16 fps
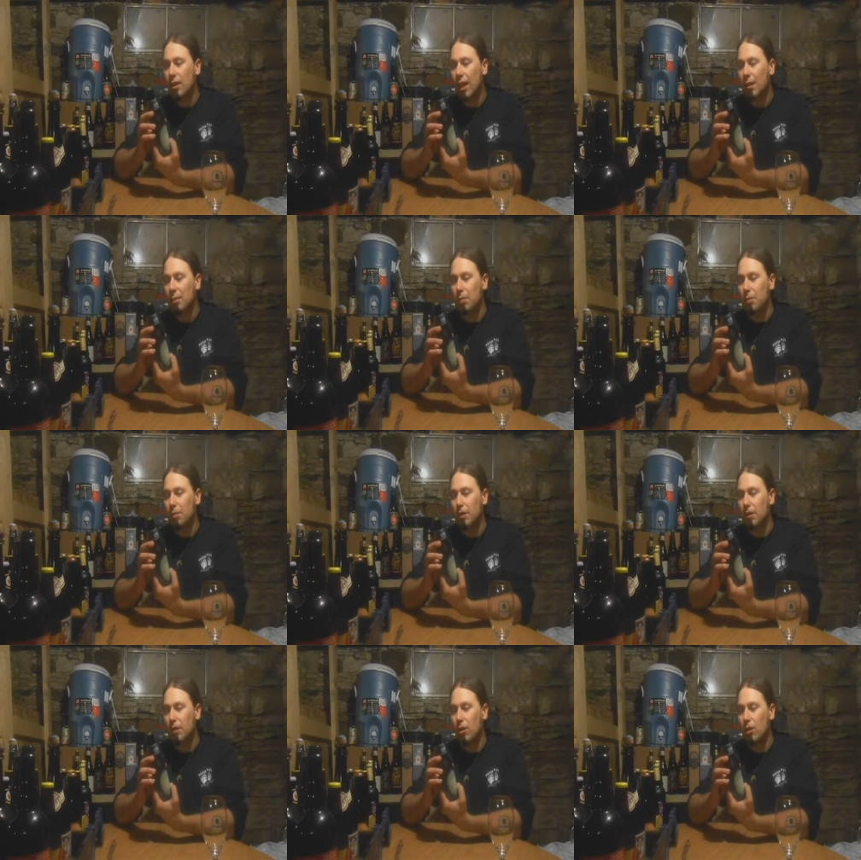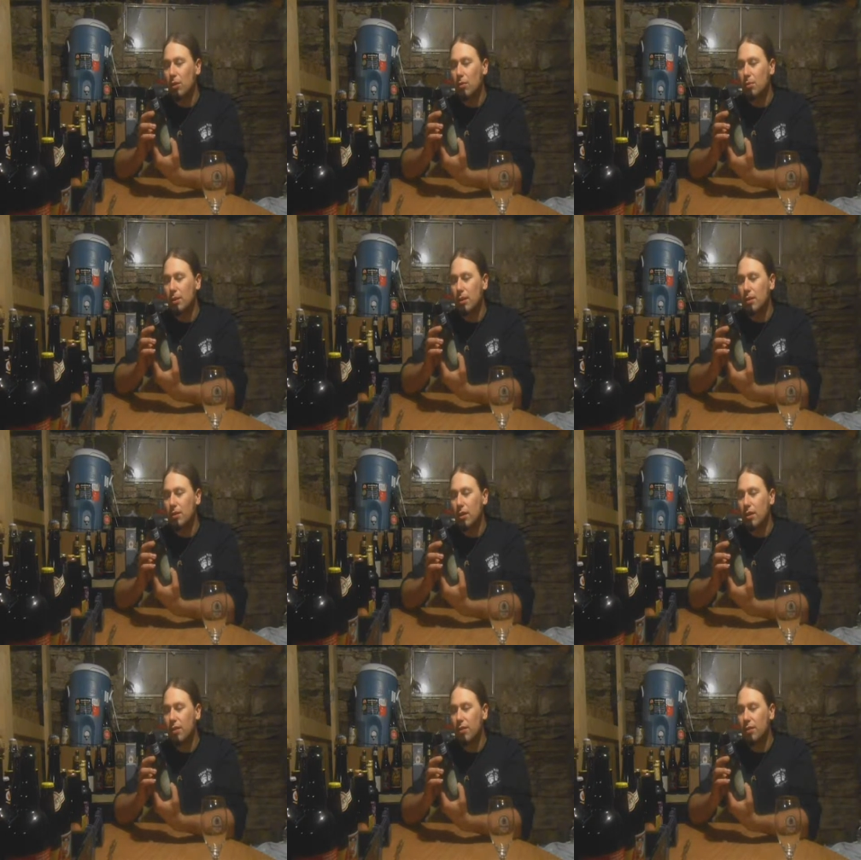Cape of Good Hope
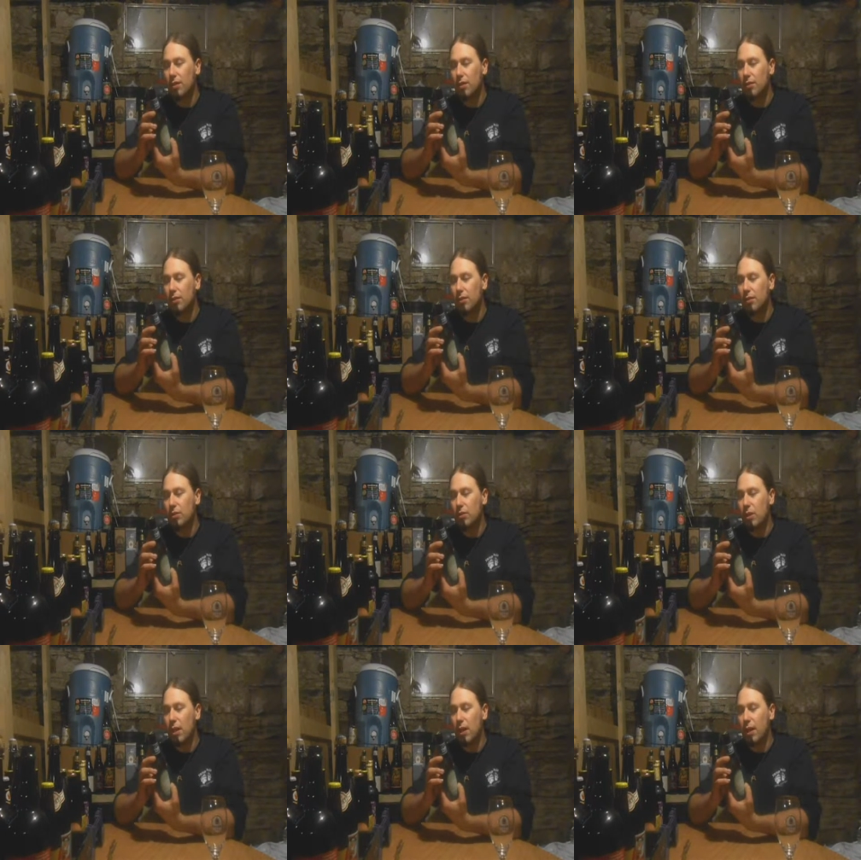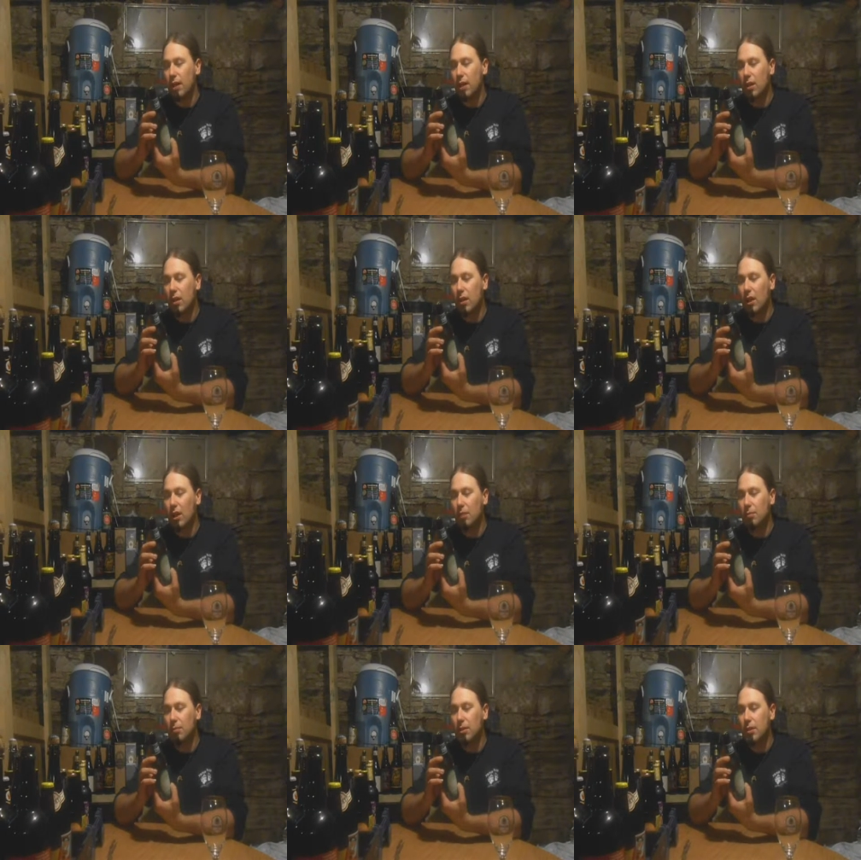is unfiltered, dry,
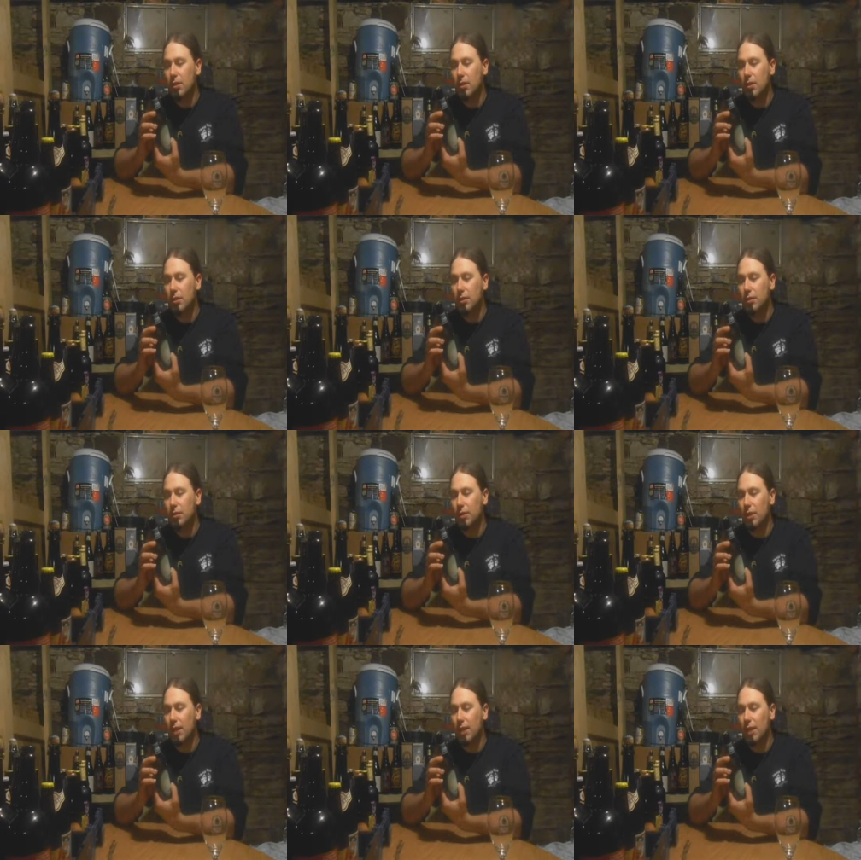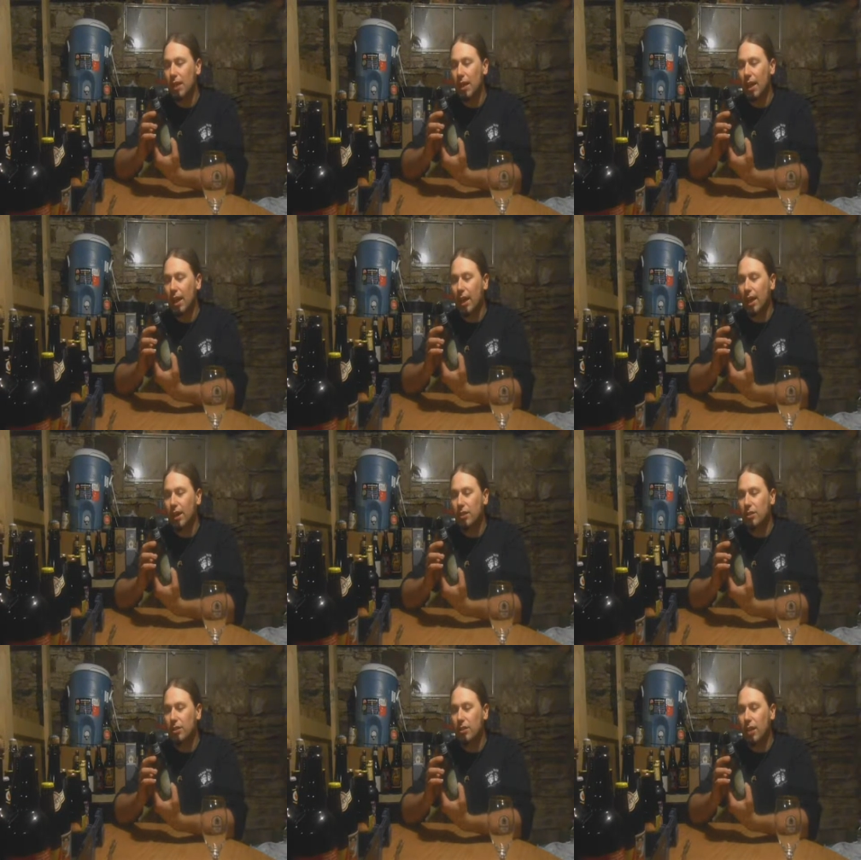hopped, uniquely
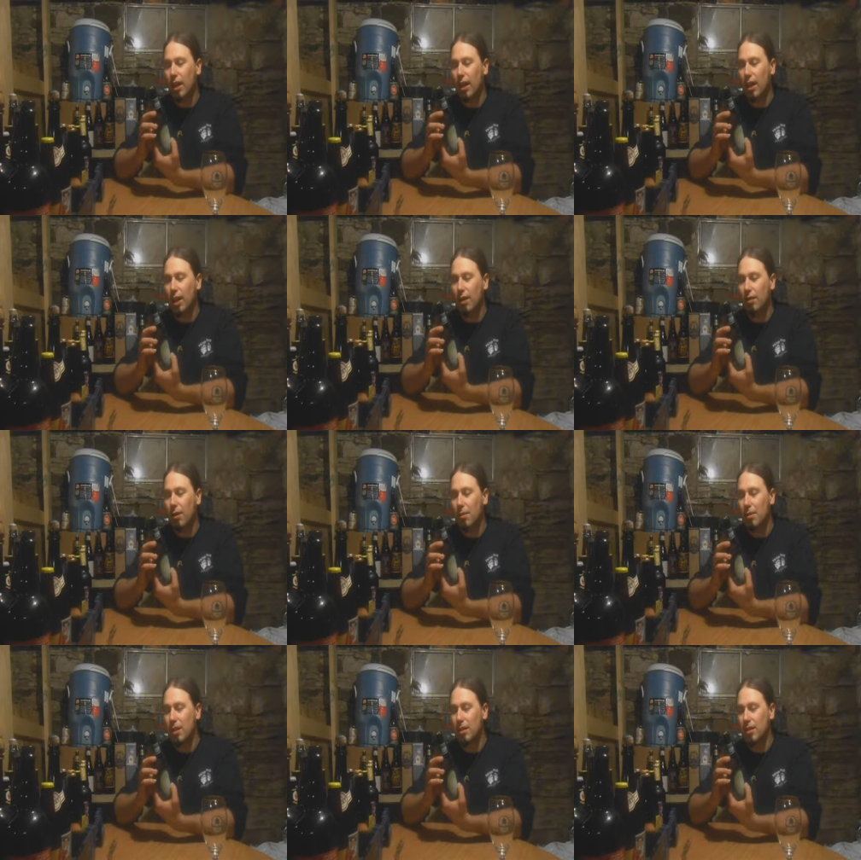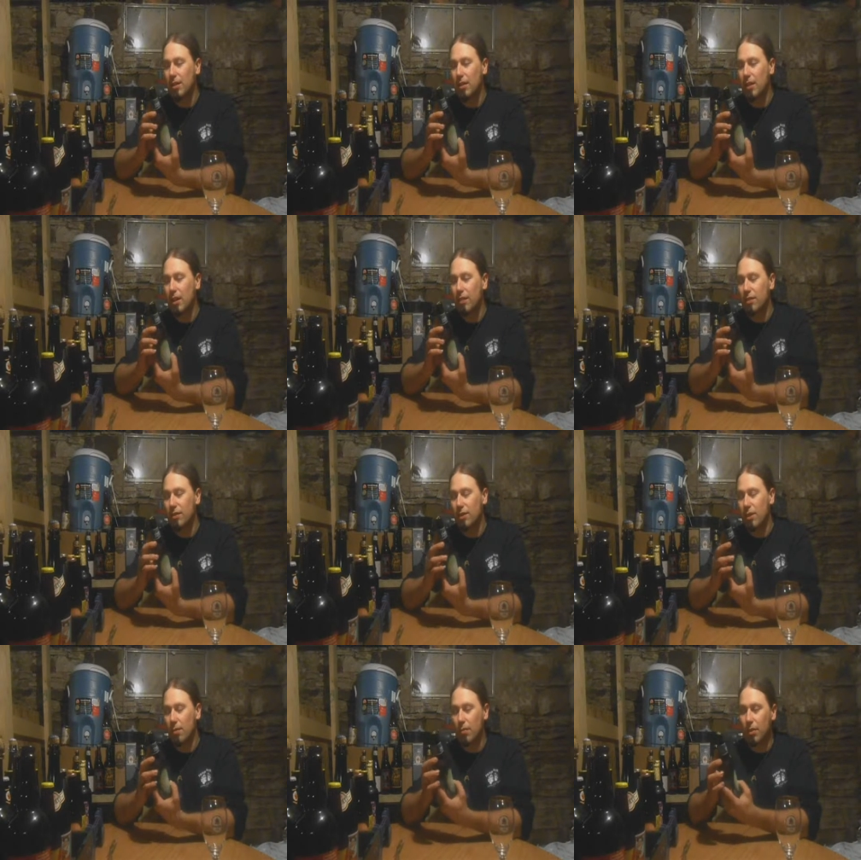aged, and reminiscent of
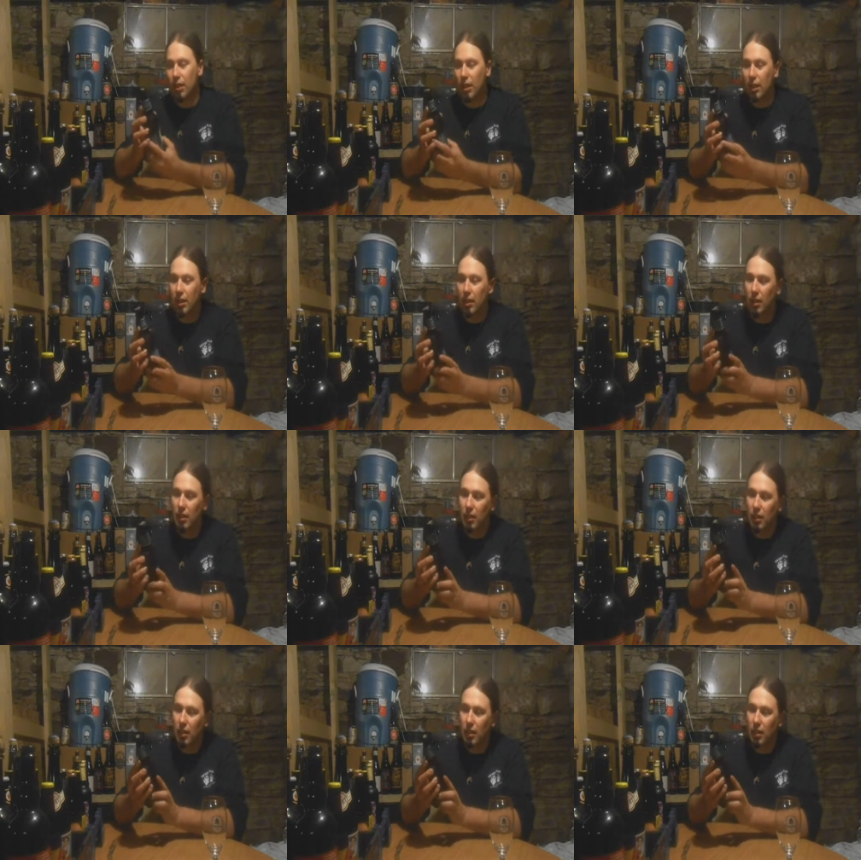something